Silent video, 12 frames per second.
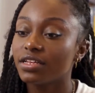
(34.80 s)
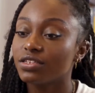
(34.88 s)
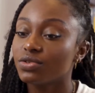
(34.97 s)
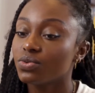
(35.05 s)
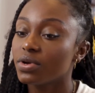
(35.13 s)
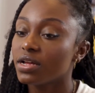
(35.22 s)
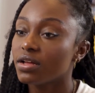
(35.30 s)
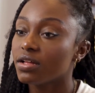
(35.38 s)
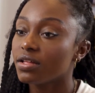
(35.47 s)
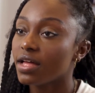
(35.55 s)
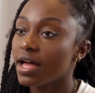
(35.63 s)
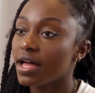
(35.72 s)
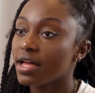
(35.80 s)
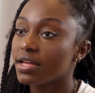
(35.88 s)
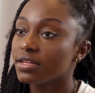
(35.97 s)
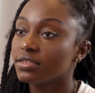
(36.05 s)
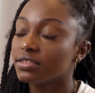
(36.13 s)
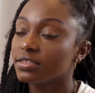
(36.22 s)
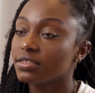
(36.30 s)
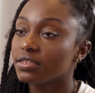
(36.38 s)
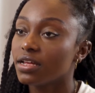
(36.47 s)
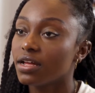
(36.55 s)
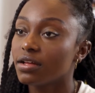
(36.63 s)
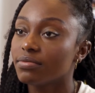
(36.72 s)
as well as
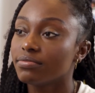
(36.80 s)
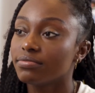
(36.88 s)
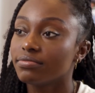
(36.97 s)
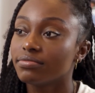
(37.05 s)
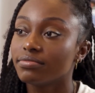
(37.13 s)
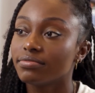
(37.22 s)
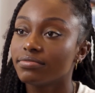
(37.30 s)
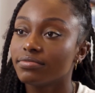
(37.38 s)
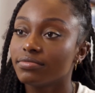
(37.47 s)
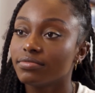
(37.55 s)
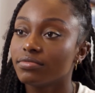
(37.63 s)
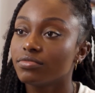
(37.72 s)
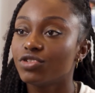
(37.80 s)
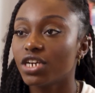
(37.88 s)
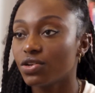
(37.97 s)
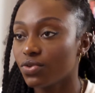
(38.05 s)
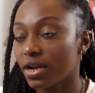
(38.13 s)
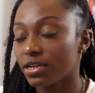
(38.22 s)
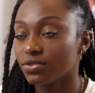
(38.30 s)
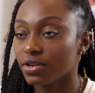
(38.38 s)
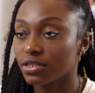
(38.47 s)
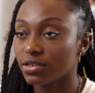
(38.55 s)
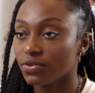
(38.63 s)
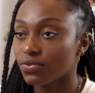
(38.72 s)
um, general
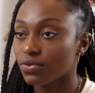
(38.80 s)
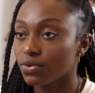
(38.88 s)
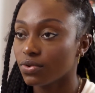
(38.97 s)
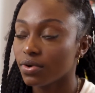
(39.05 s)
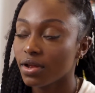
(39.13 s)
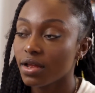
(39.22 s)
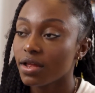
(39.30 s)
x-rays overall.